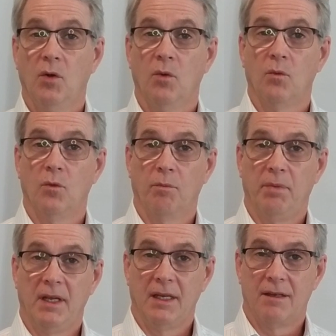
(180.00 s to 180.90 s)
will
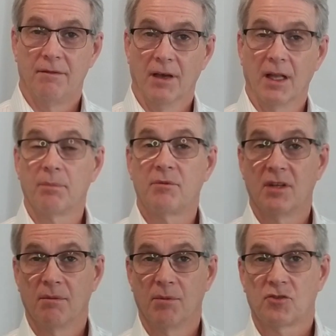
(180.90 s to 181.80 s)
be developed in
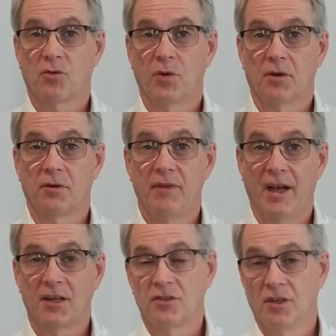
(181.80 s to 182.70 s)
a much quicker
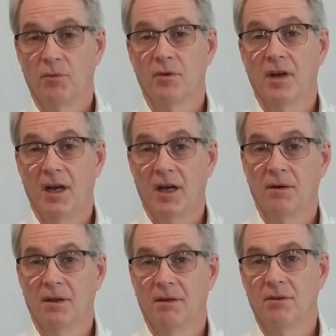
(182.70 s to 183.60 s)
fashion and with a
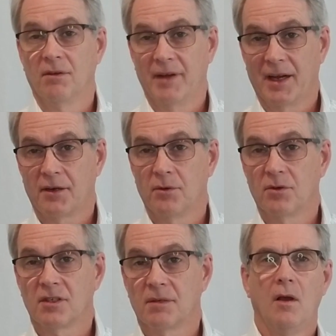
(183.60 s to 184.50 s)
higher level of
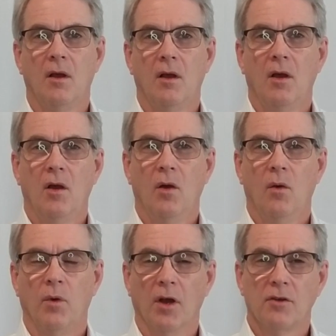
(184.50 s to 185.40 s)
accuracy.
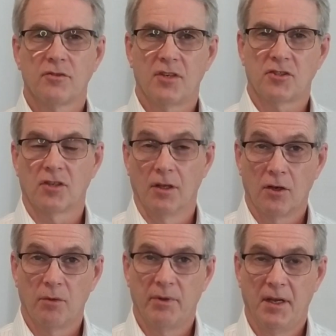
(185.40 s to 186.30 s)
We also touched a
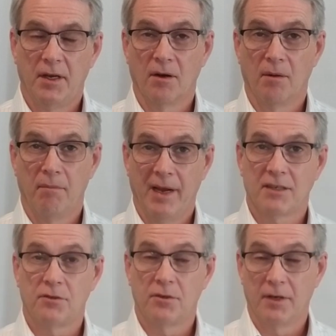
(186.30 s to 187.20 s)
little bit here on
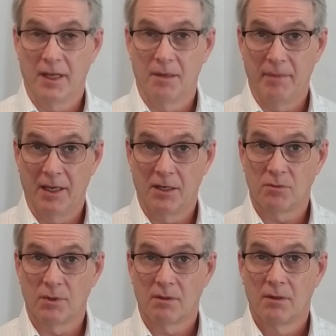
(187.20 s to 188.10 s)
master data
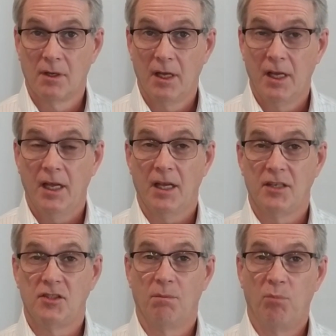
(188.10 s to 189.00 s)
management.
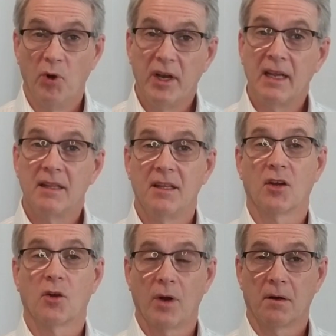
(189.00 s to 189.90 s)
As you bring in the
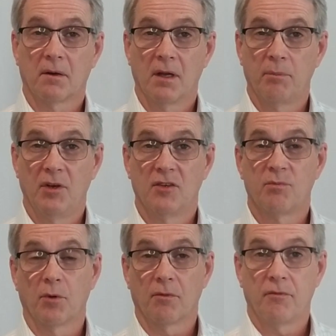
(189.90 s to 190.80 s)
acquired company's
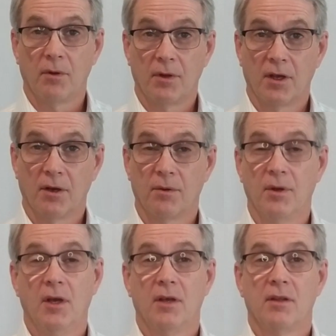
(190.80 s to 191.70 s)
portfolio,
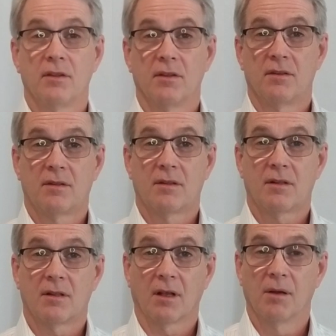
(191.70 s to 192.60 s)

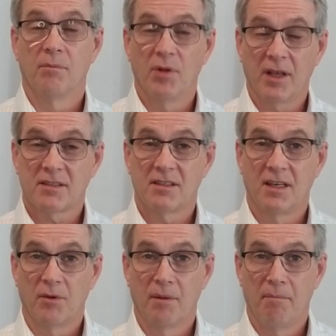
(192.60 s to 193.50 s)
the complexity
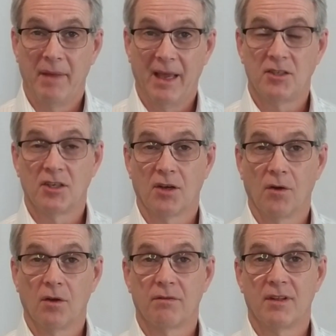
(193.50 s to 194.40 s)
around managing
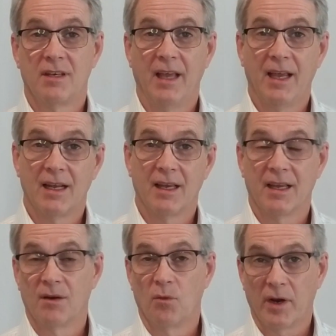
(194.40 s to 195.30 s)
all of the data
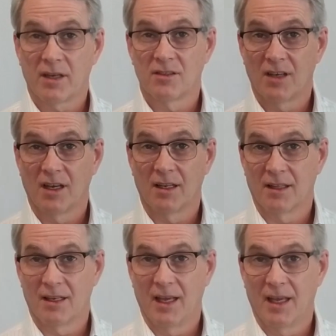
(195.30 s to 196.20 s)
and reconciling
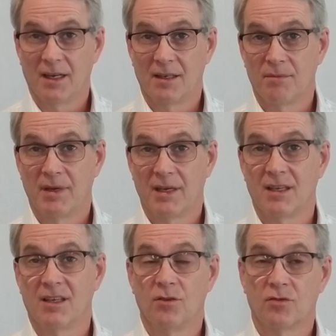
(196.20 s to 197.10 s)
the data to make
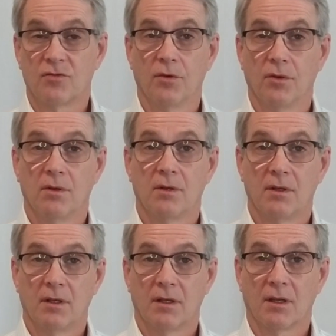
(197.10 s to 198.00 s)
it useful
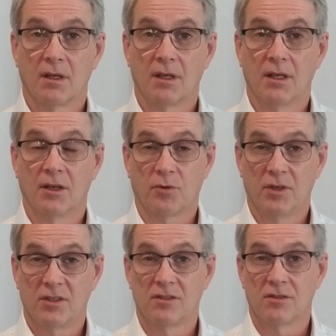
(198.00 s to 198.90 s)

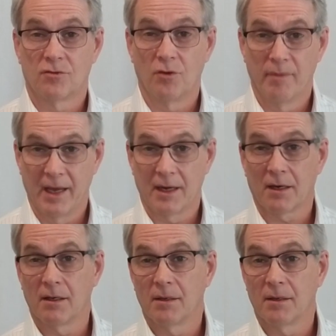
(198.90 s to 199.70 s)
increases dramatically.